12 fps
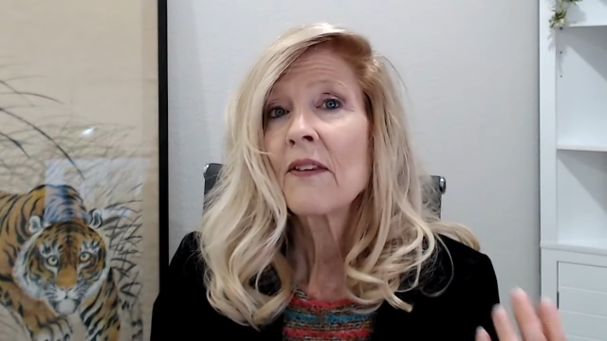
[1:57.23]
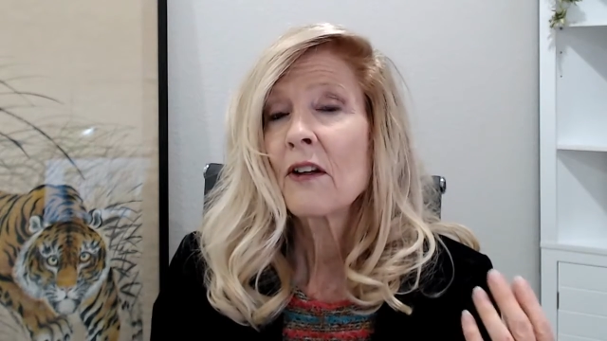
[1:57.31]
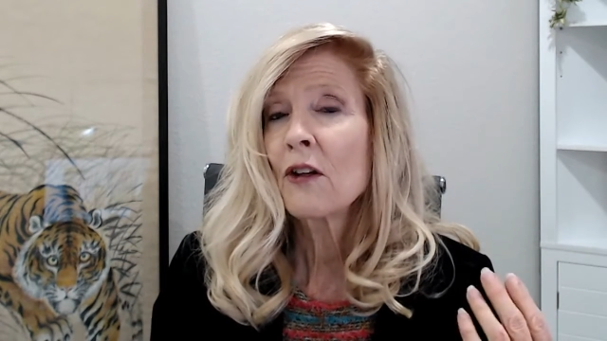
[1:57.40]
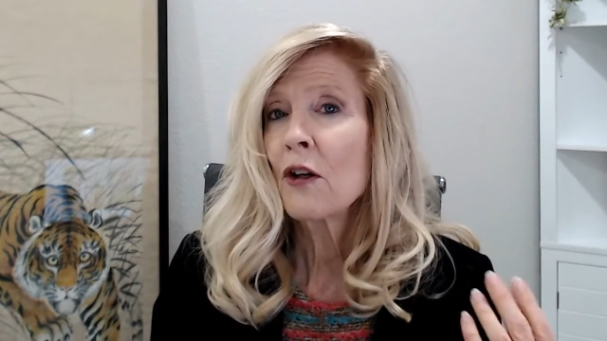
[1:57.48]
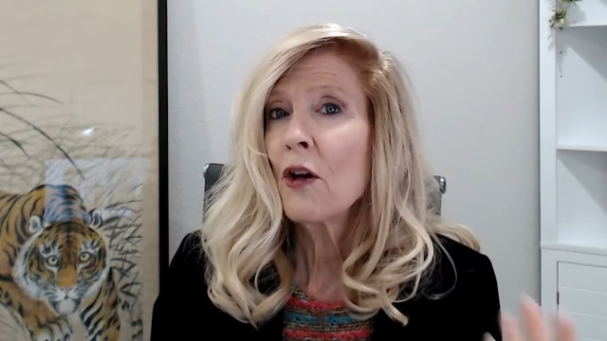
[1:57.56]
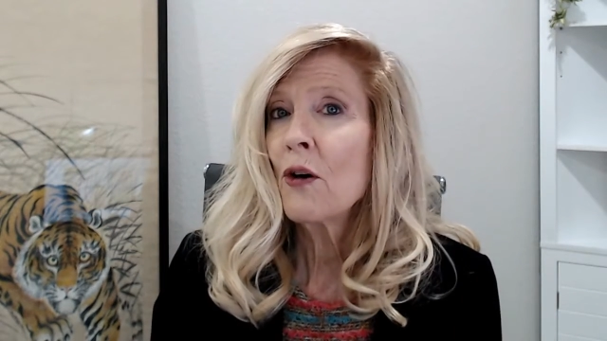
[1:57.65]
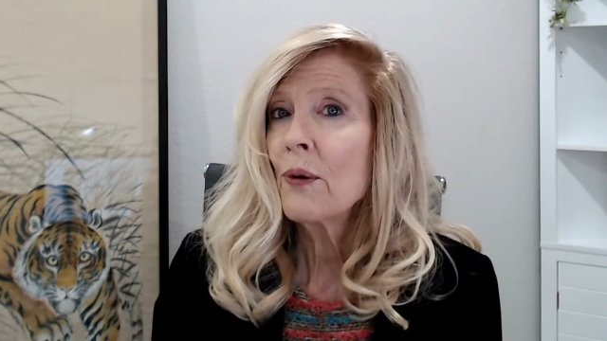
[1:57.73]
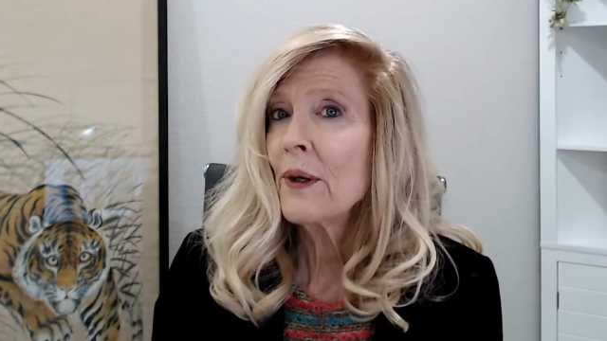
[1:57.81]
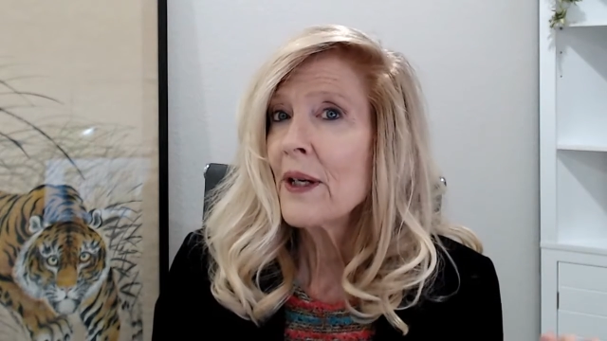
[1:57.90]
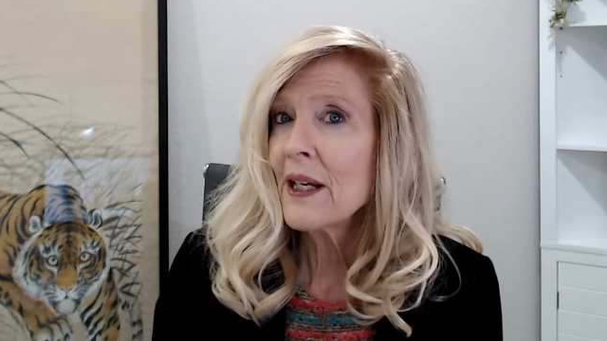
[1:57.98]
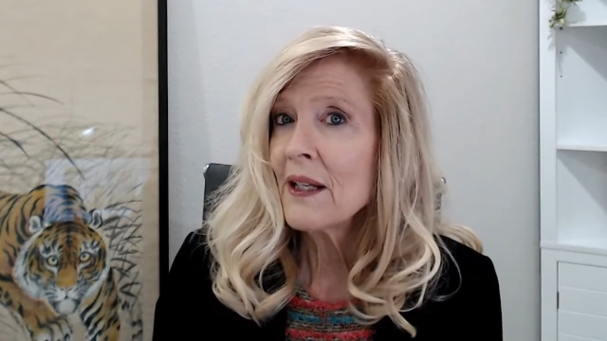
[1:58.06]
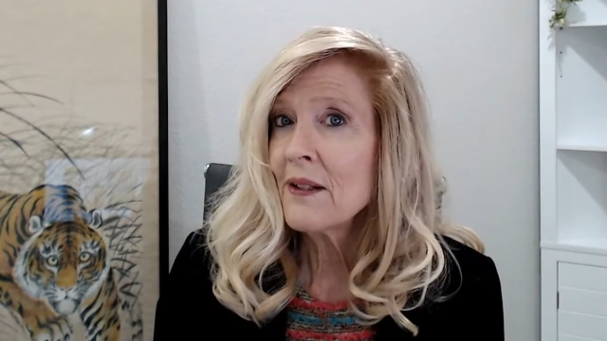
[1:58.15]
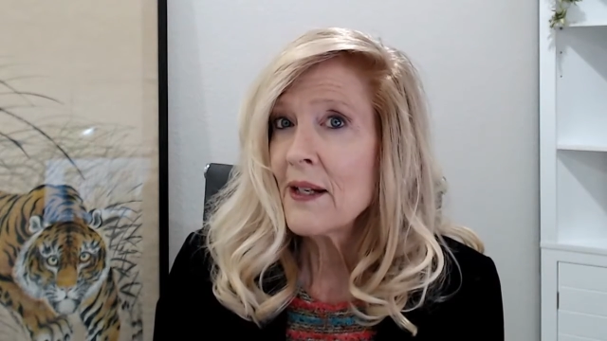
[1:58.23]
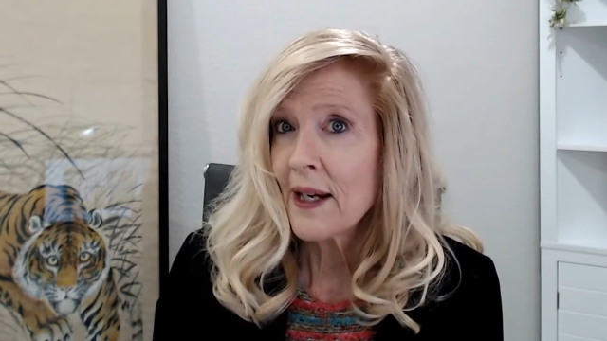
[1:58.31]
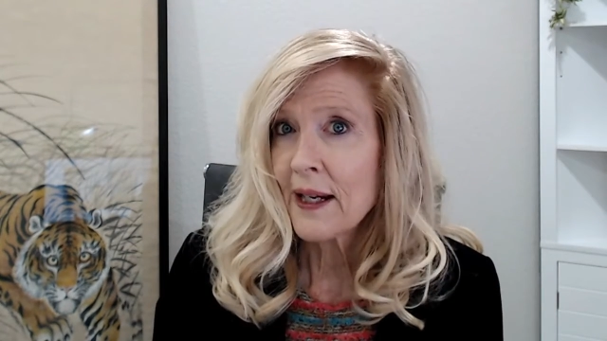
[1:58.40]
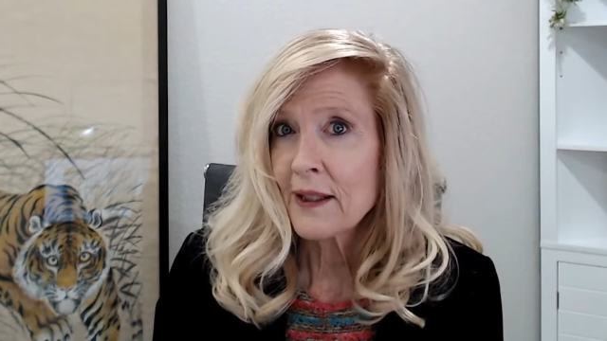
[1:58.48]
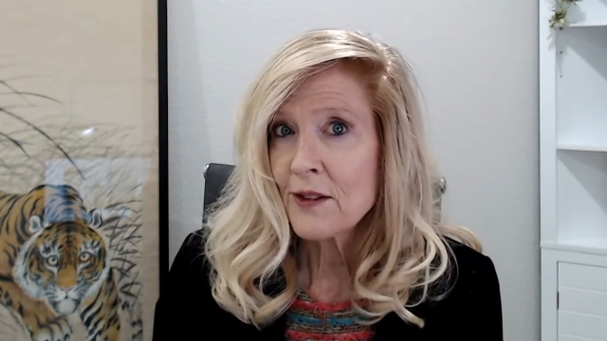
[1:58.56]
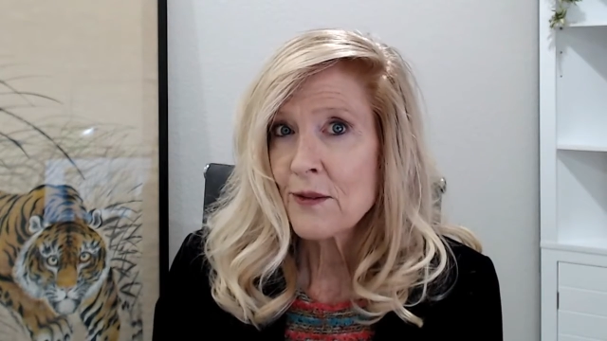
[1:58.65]
the lower
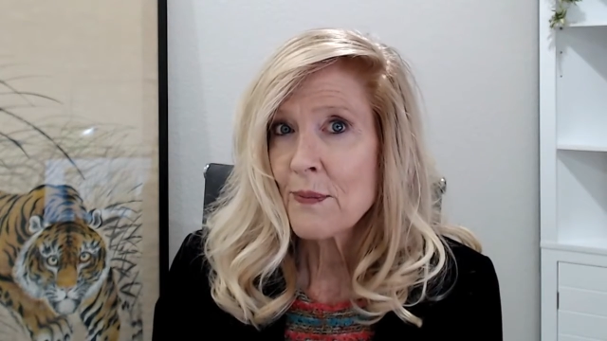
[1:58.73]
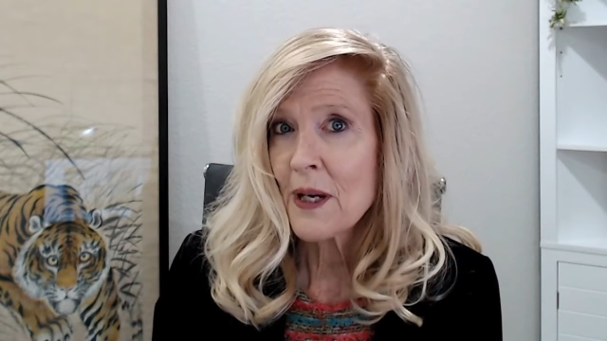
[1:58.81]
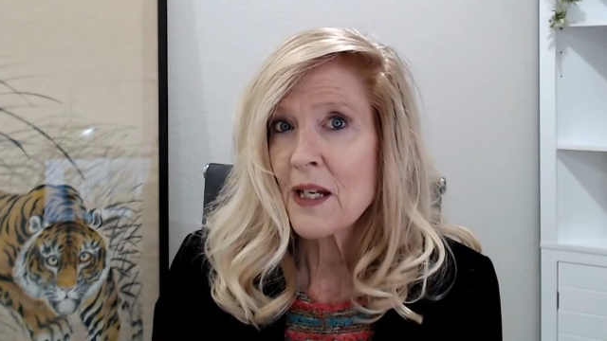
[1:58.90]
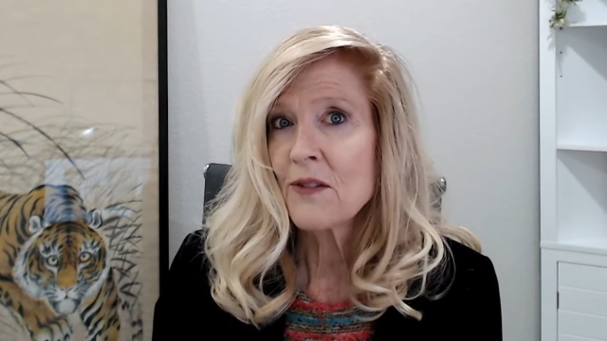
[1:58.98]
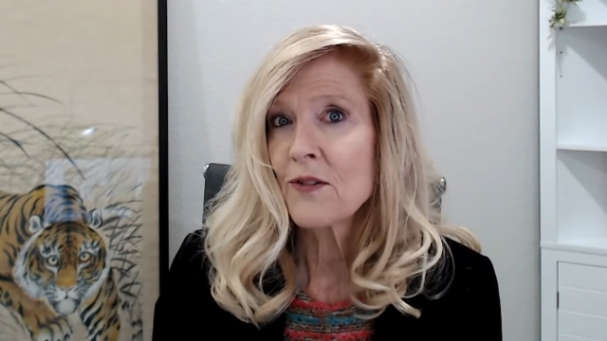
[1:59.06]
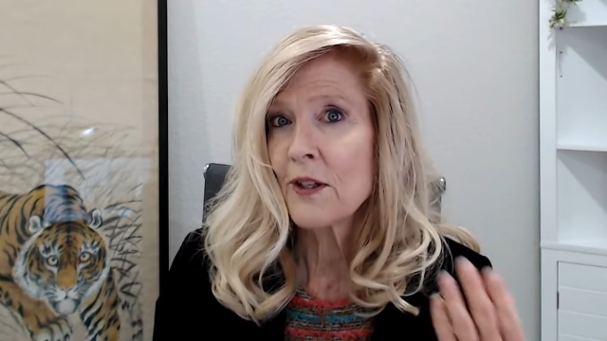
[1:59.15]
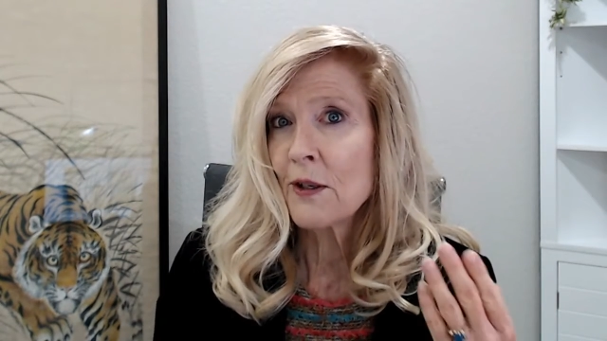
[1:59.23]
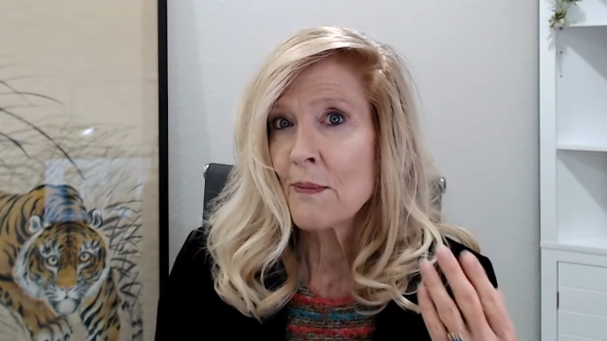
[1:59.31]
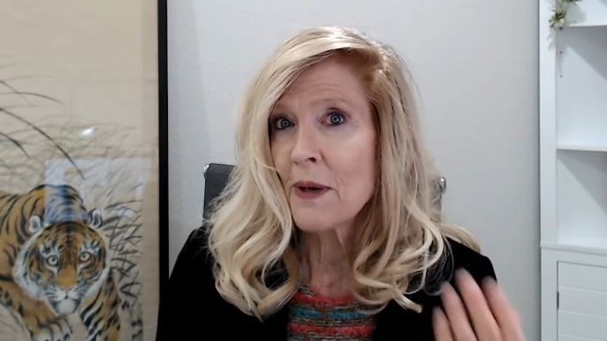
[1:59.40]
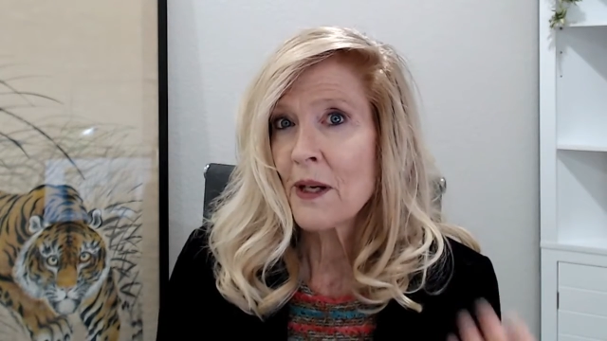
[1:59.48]
index means their